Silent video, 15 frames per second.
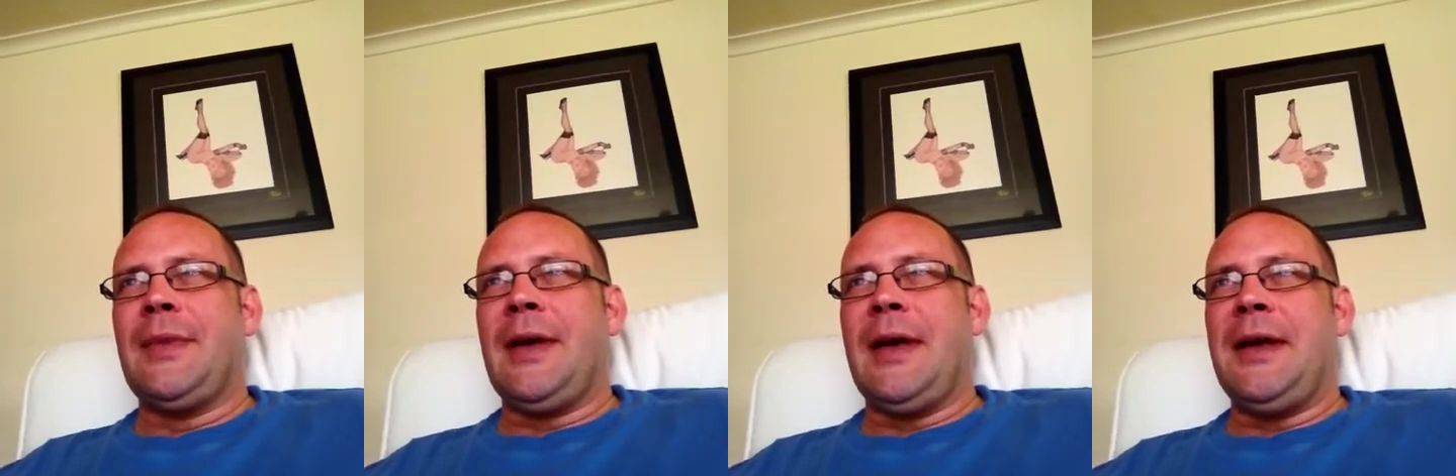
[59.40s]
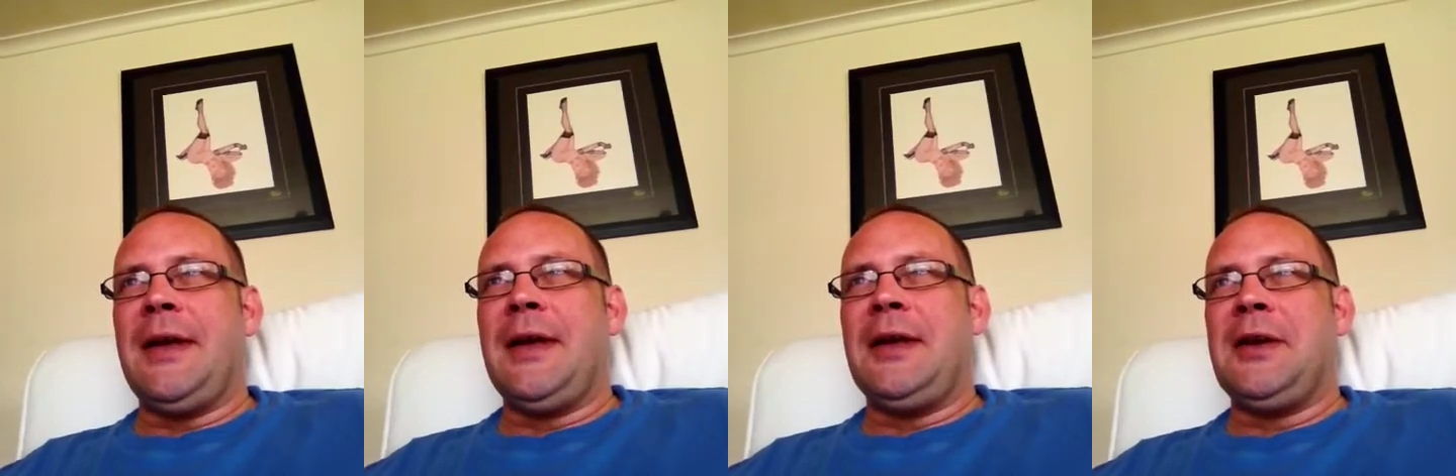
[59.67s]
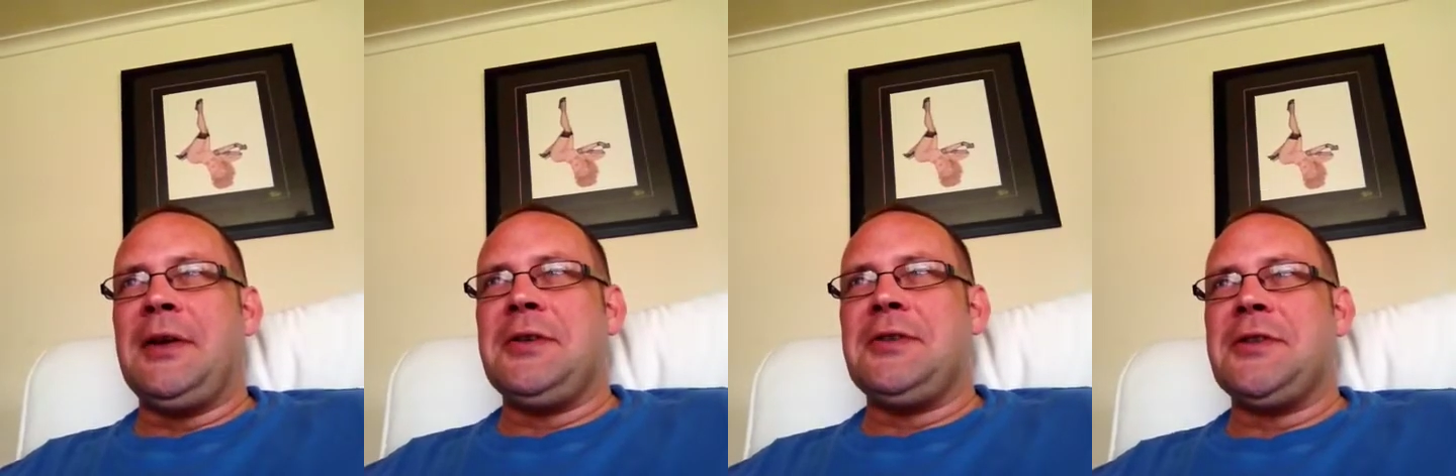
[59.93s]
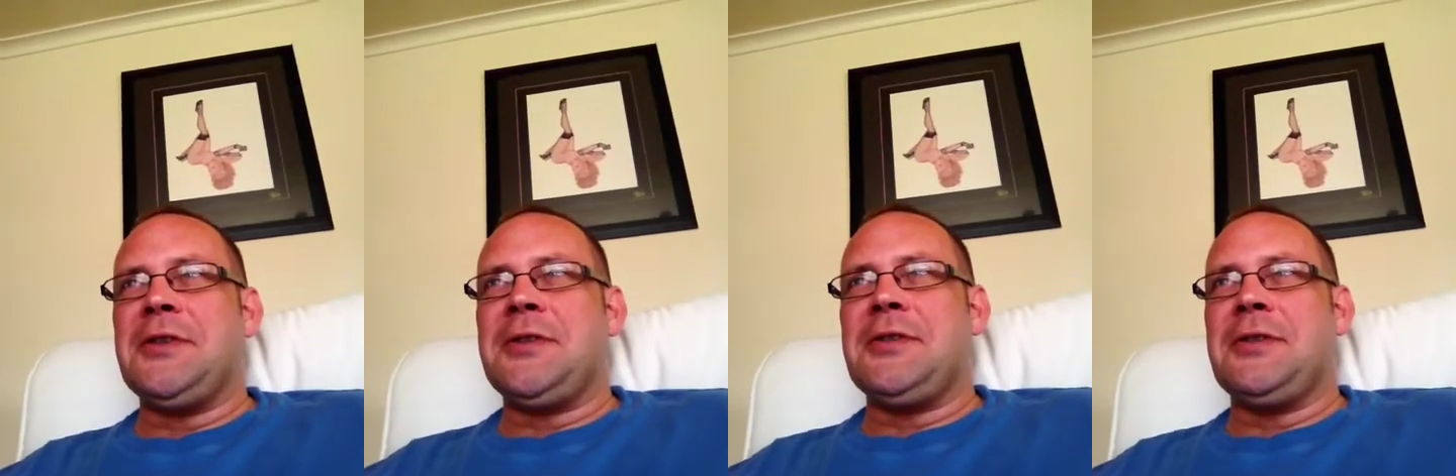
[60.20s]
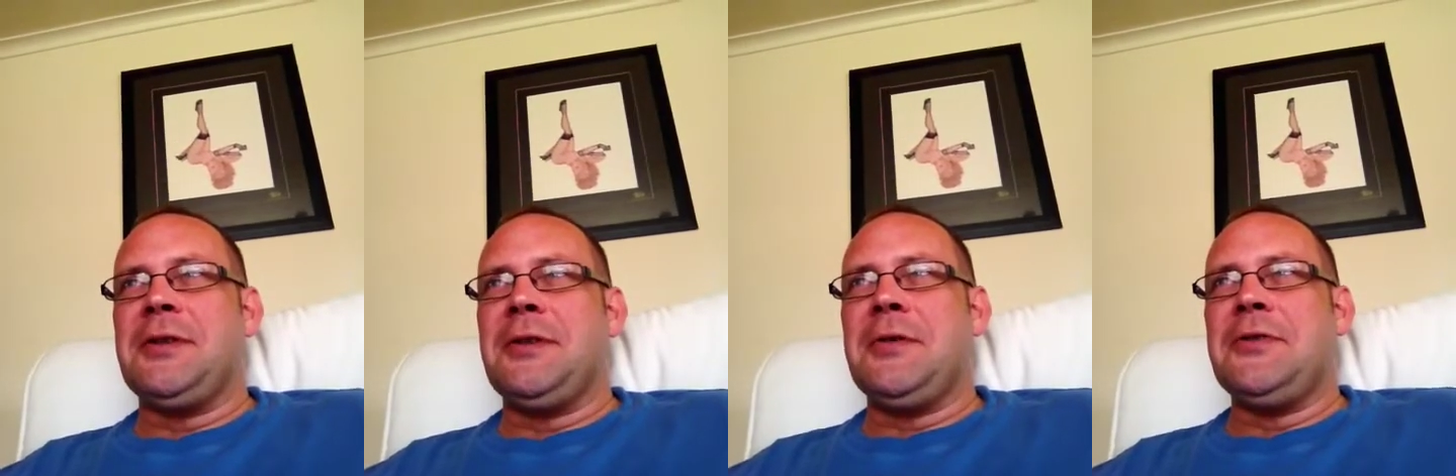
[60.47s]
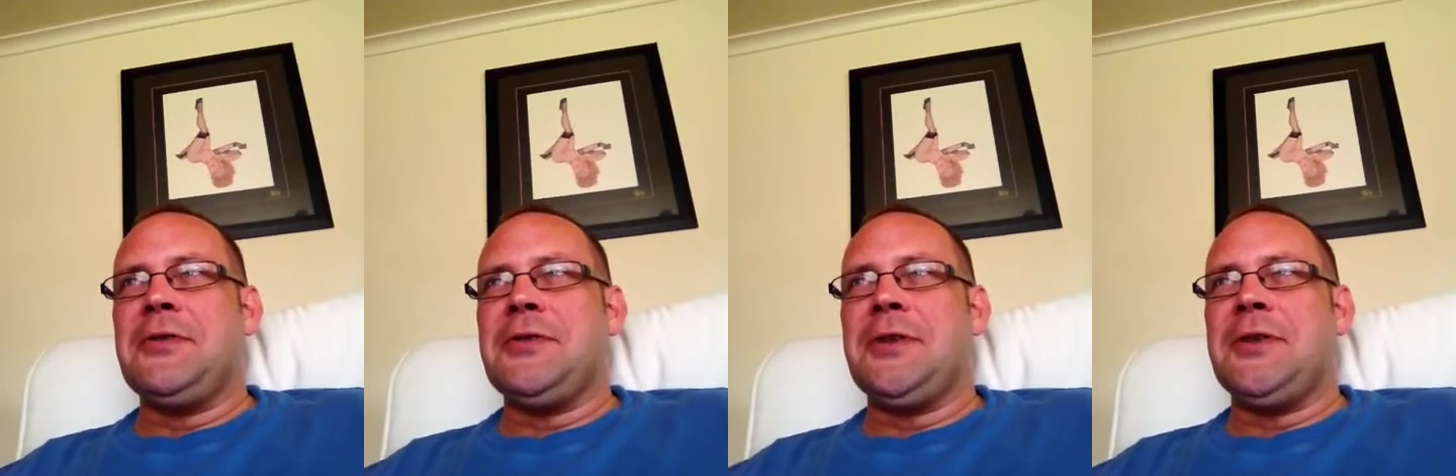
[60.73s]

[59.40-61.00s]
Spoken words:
And then I just launched